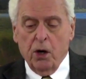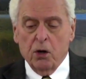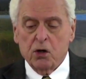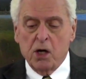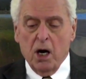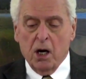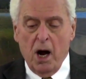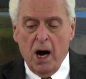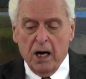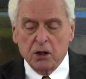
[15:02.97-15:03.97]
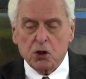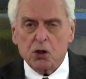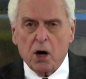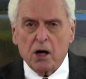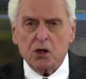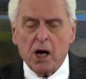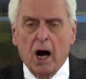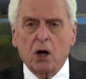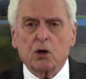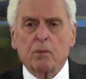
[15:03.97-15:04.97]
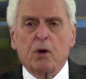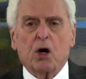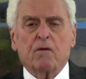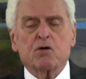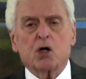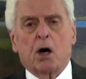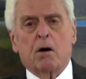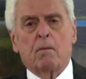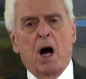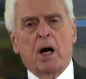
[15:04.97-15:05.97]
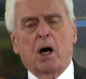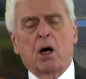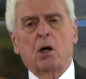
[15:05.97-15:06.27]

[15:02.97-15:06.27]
here's how God starts out the book of Jeremiah.